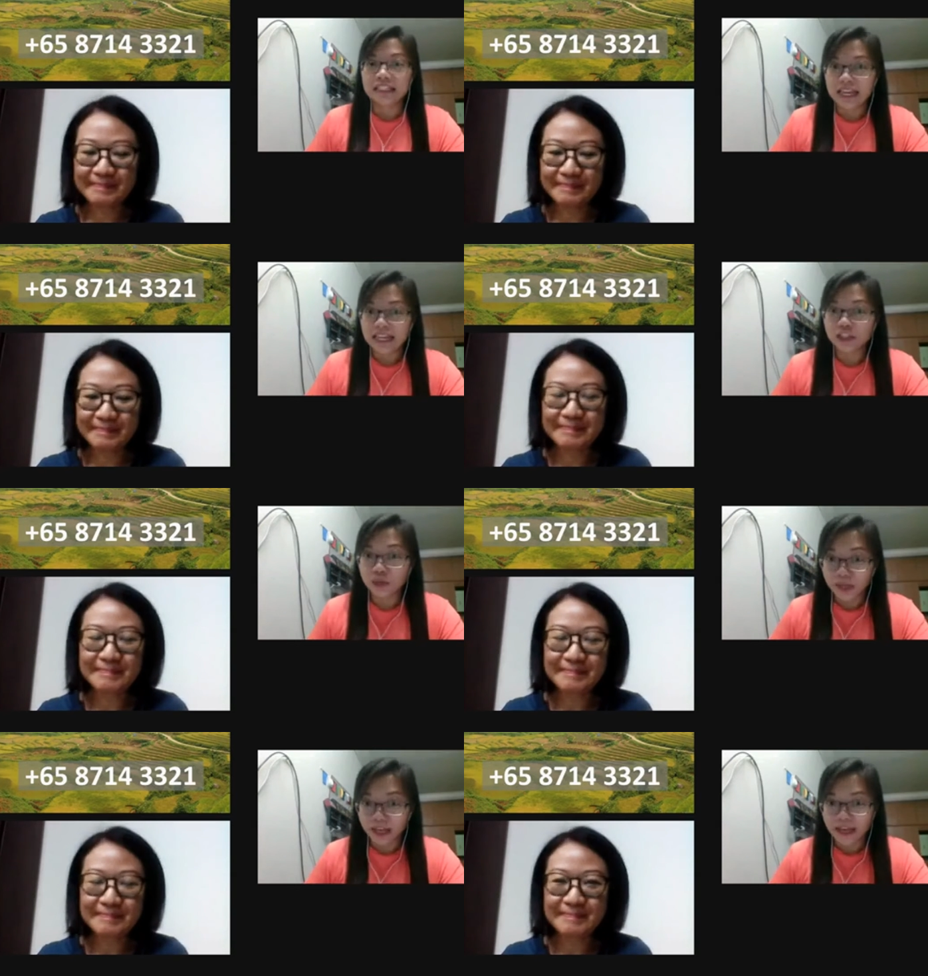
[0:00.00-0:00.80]

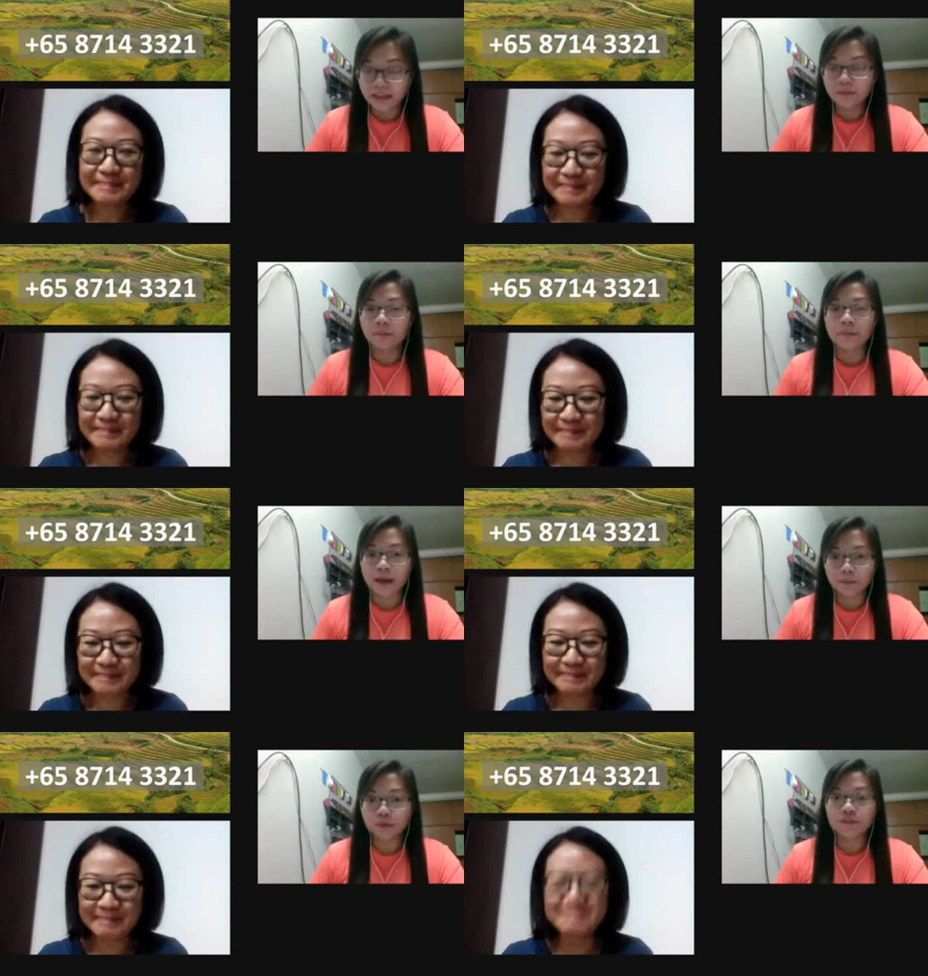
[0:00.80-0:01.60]
Speaker 1: Yes, you can,
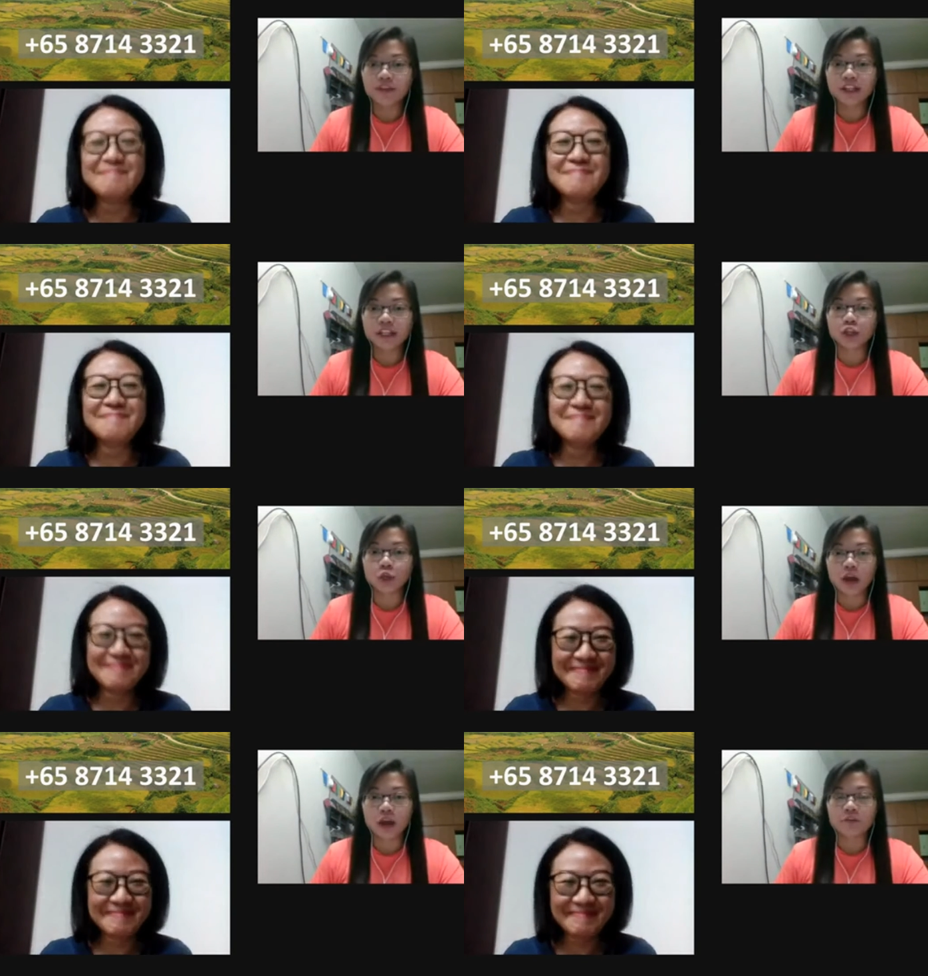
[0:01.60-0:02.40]
but provided
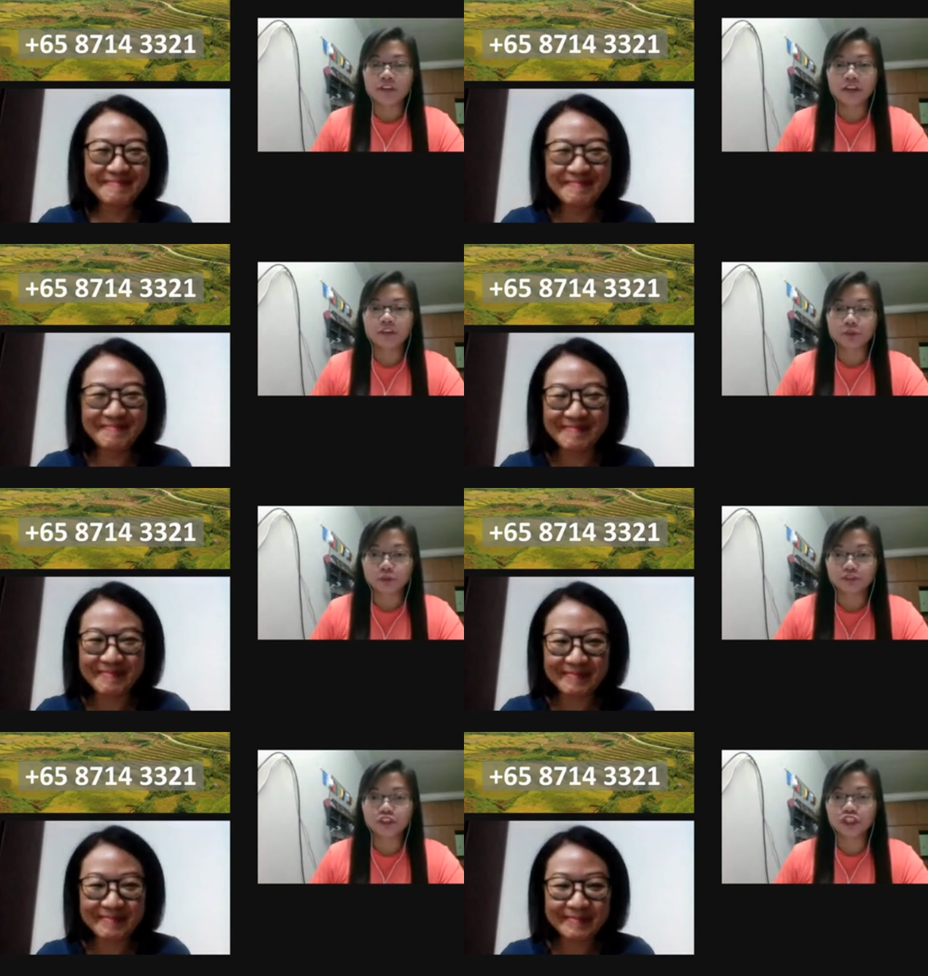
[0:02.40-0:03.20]
you are a very
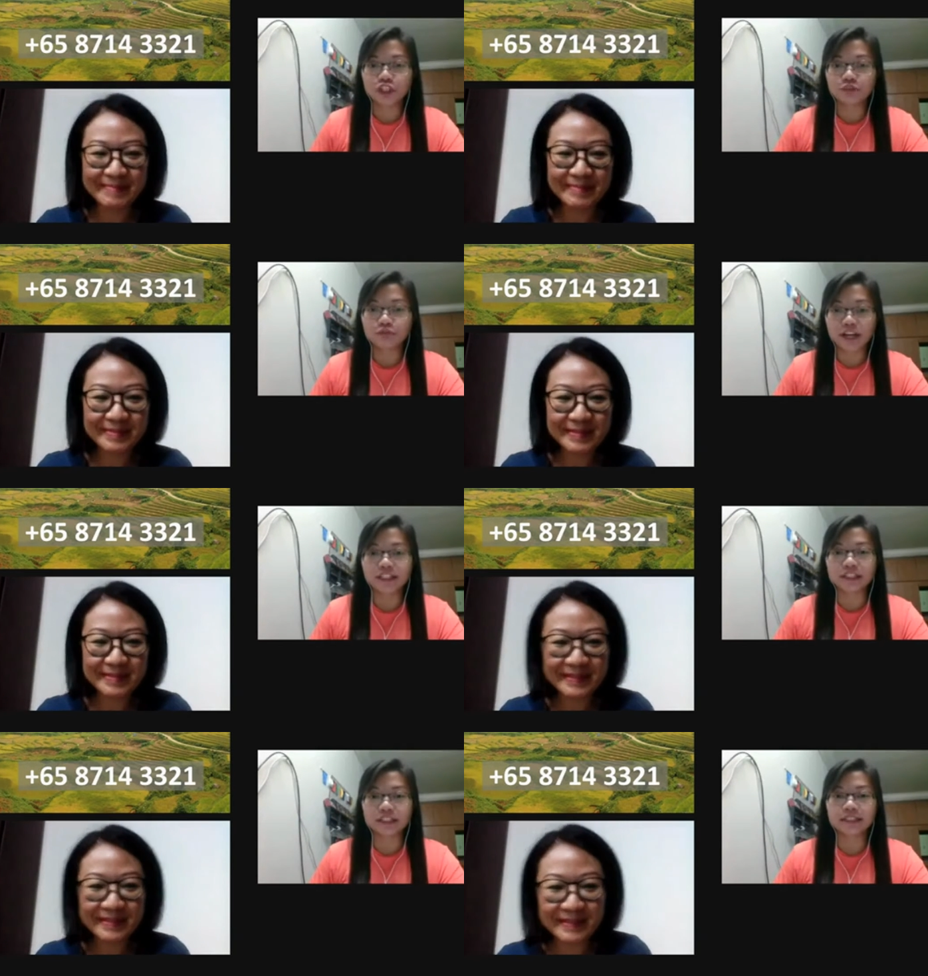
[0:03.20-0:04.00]
proficient
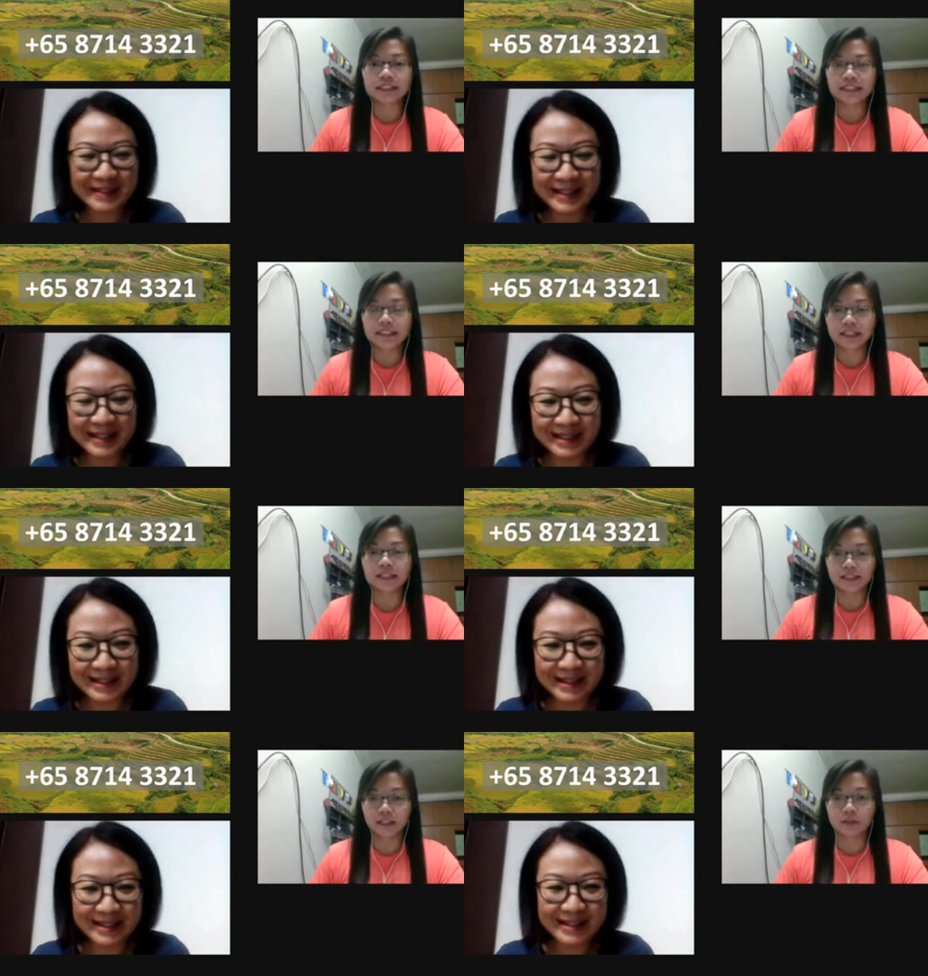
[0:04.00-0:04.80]
rider here
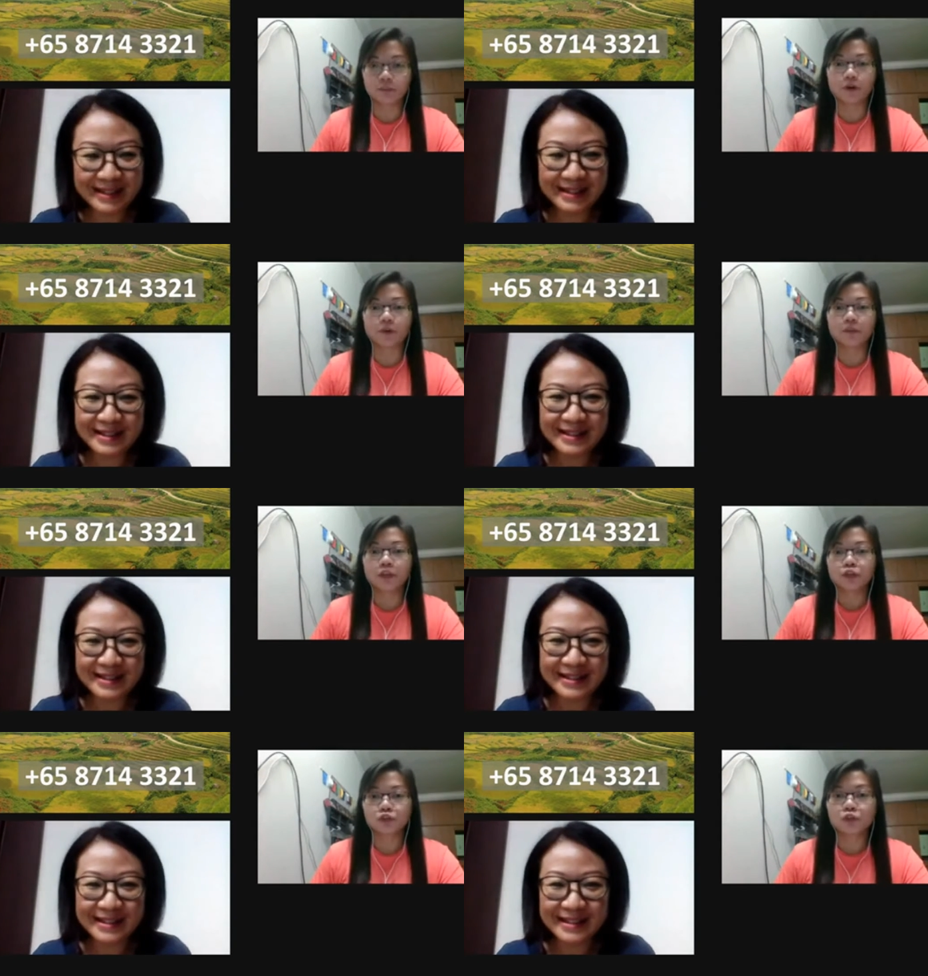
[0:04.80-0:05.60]
in Singapore.
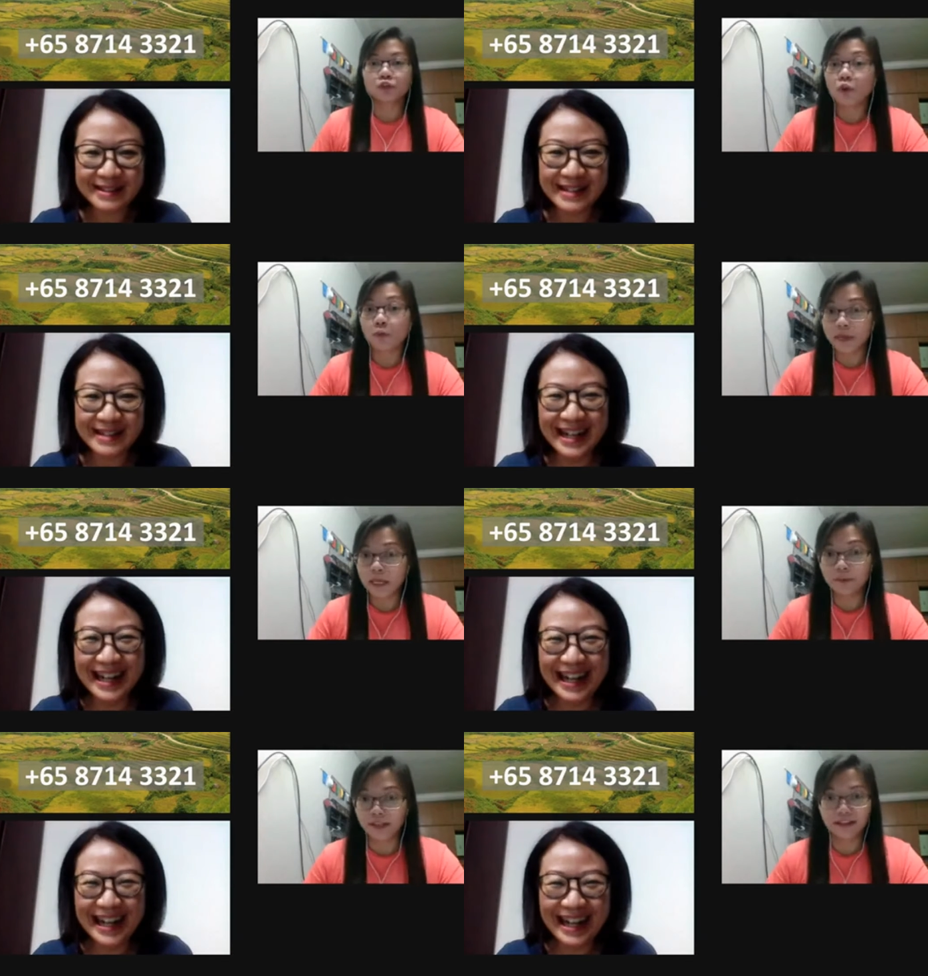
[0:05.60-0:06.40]
So no
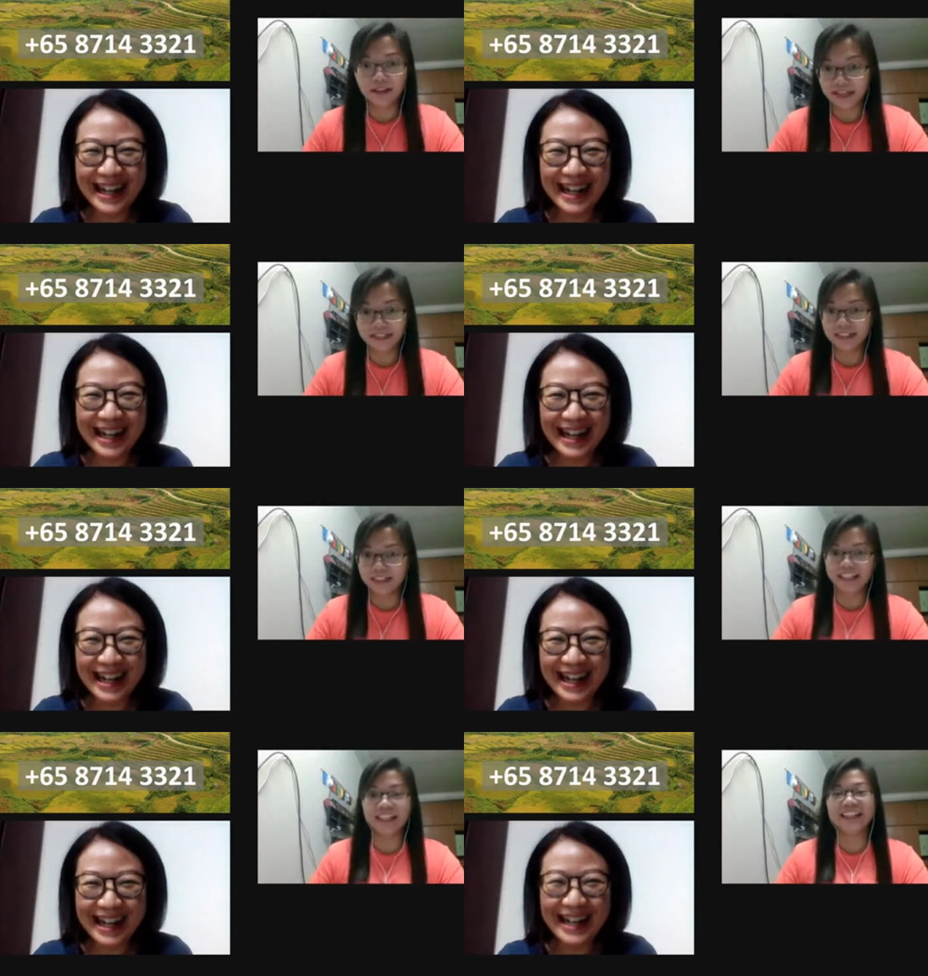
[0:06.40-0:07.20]
P plate
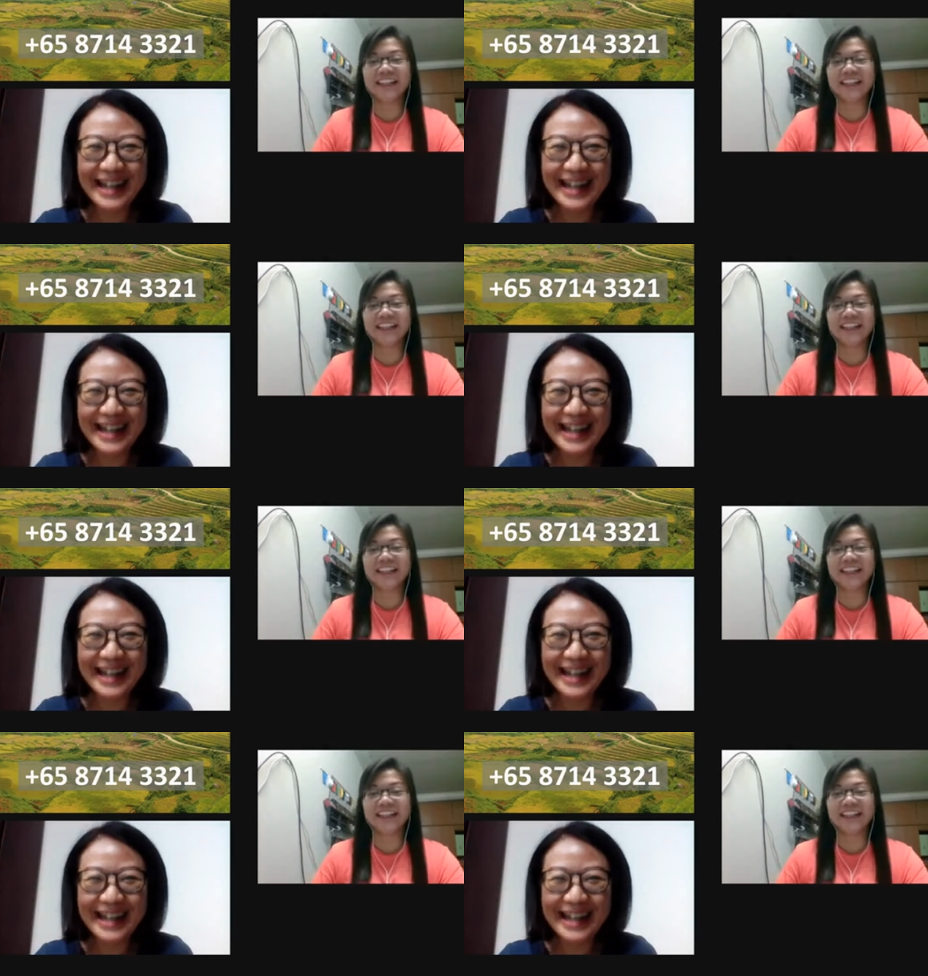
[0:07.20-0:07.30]
license.